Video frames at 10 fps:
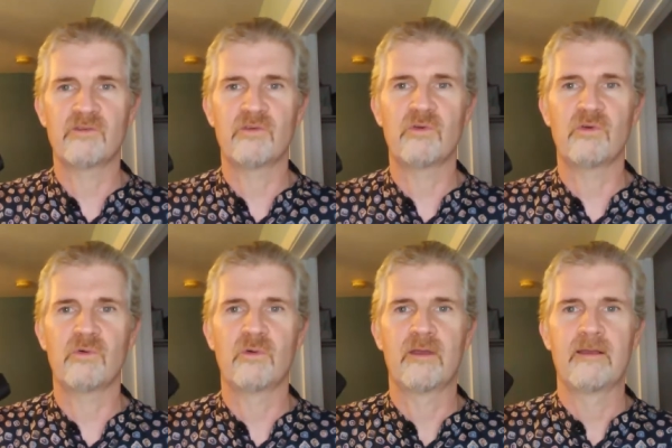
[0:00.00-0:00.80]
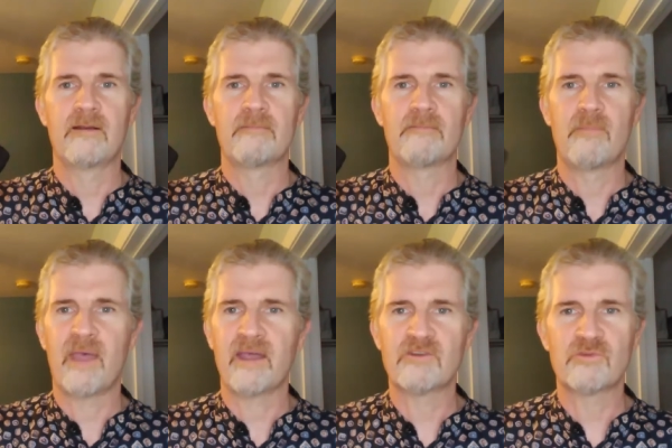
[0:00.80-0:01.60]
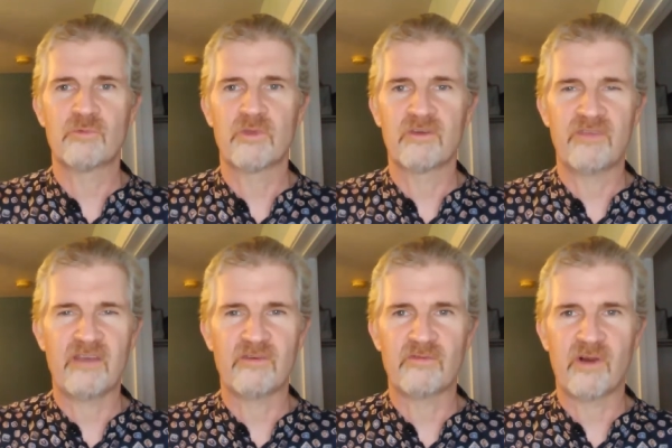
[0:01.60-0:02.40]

to match their favorite